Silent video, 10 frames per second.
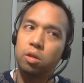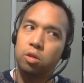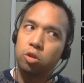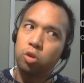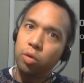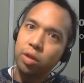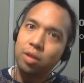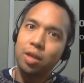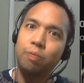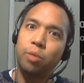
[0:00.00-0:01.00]
showed it
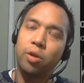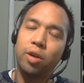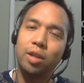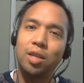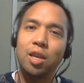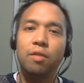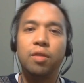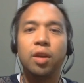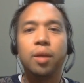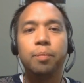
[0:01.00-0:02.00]
to Brother
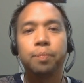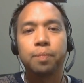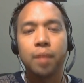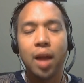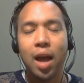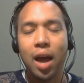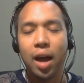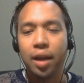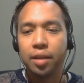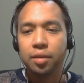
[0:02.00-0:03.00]
Antivi,
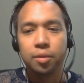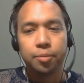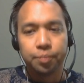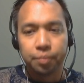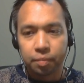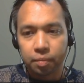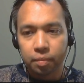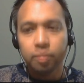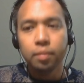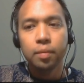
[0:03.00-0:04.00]
and
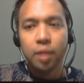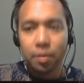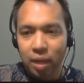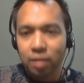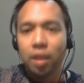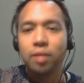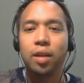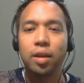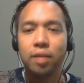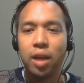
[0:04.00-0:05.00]
it makes sense
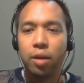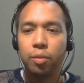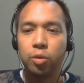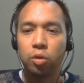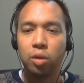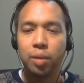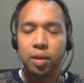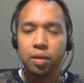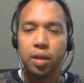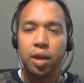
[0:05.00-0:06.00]
that it's now the most holy
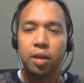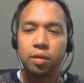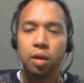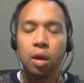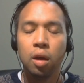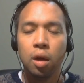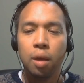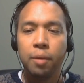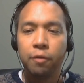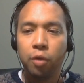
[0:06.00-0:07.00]
place in Thedas.
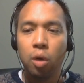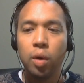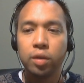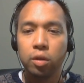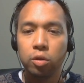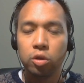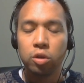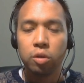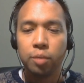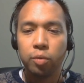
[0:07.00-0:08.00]
Before a resolution
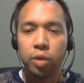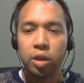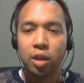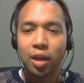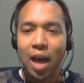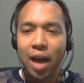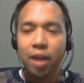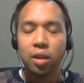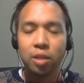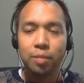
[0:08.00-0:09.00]
could be reached, a
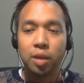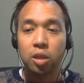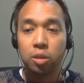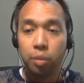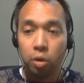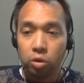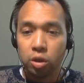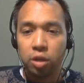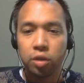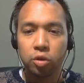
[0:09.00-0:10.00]
cataclysmic
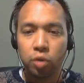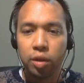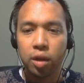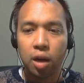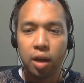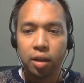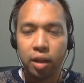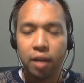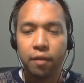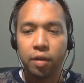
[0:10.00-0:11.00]
explosion destroyed the
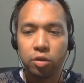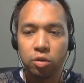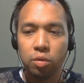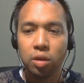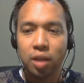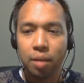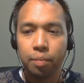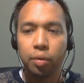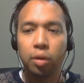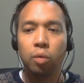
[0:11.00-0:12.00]
Conclave, consumed the
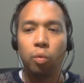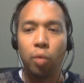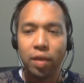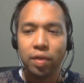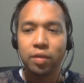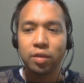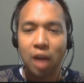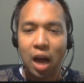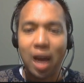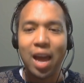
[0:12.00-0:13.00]
temple, rent the
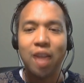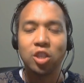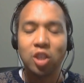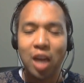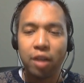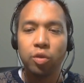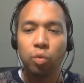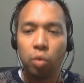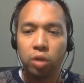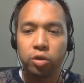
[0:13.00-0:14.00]
sky, and shattered the
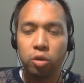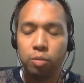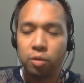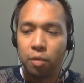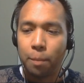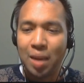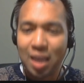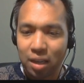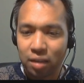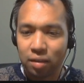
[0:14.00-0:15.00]
world's hopes for
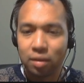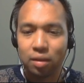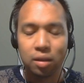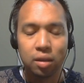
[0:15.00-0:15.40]
peace.